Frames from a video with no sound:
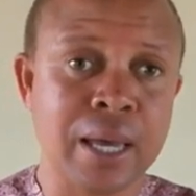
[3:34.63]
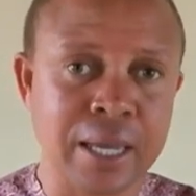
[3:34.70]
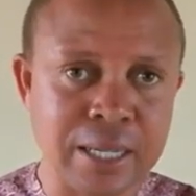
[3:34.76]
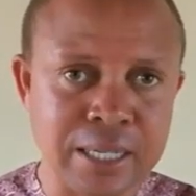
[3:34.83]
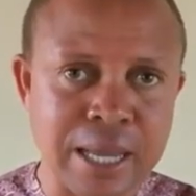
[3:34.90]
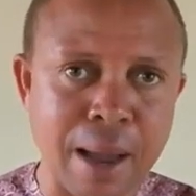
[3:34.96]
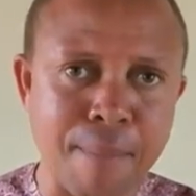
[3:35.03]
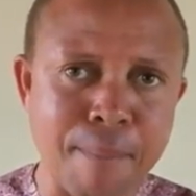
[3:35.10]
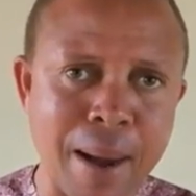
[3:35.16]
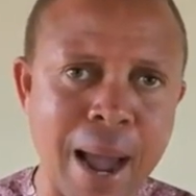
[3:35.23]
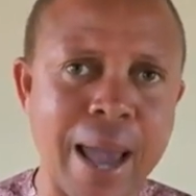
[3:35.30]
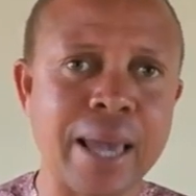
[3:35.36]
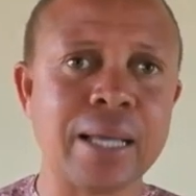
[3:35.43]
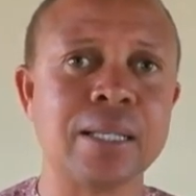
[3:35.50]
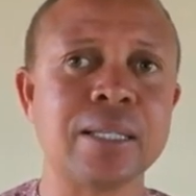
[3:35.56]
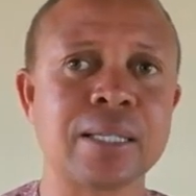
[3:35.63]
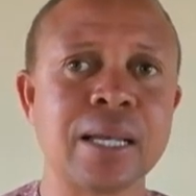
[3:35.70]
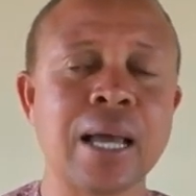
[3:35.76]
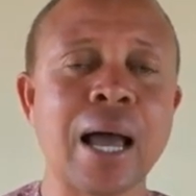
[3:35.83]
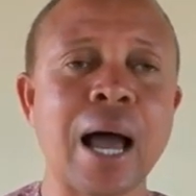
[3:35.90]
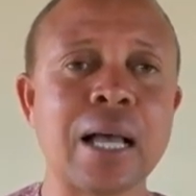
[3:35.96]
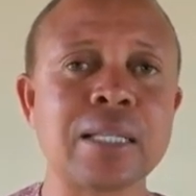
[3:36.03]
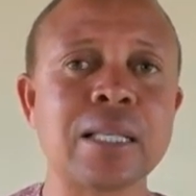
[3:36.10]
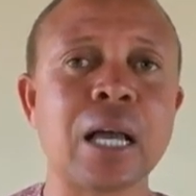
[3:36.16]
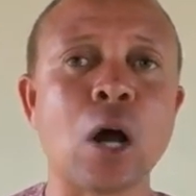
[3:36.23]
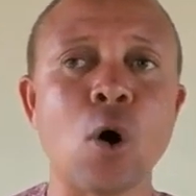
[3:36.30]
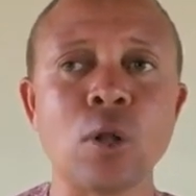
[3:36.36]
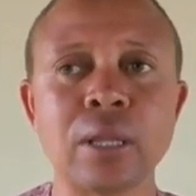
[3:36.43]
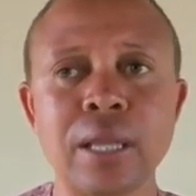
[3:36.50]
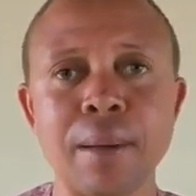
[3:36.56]
in their minds as they
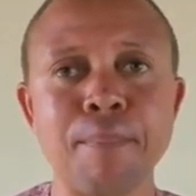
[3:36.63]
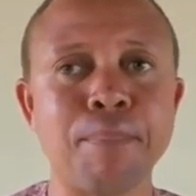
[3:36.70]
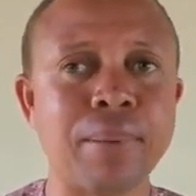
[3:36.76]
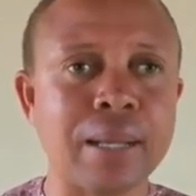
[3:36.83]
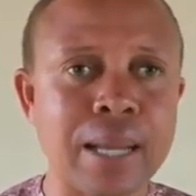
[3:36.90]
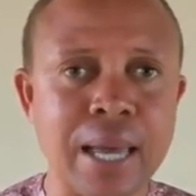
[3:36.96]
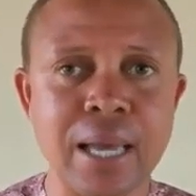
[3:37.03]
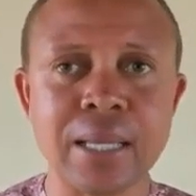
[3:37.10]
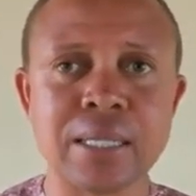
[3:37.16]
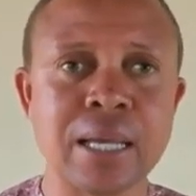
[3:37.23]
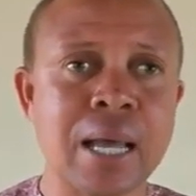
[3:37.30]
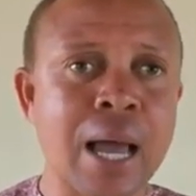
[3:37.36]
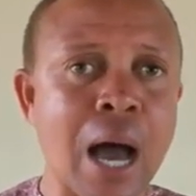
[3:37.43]
contemplate